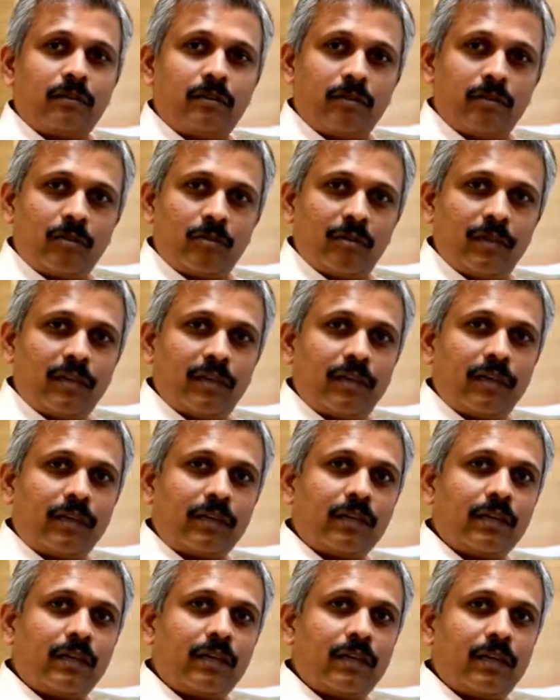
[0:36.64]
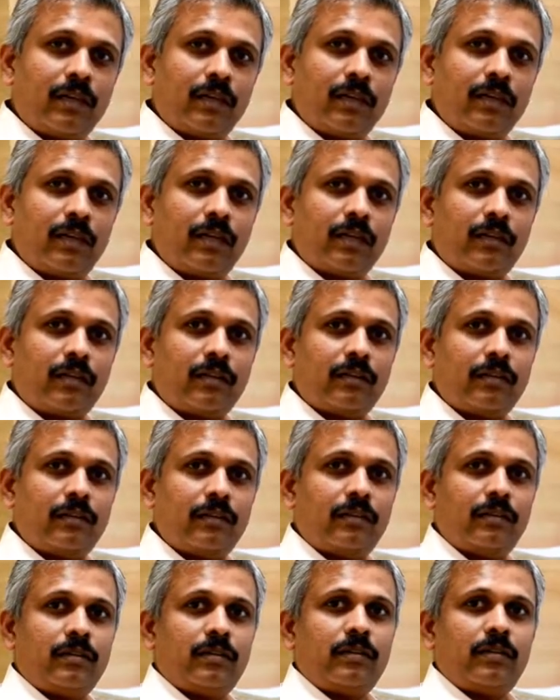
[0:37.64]
to be detected earlier,
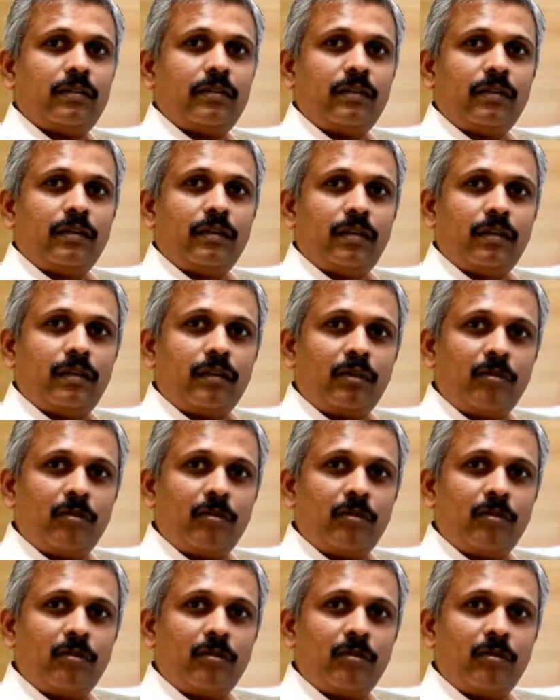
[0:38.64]
and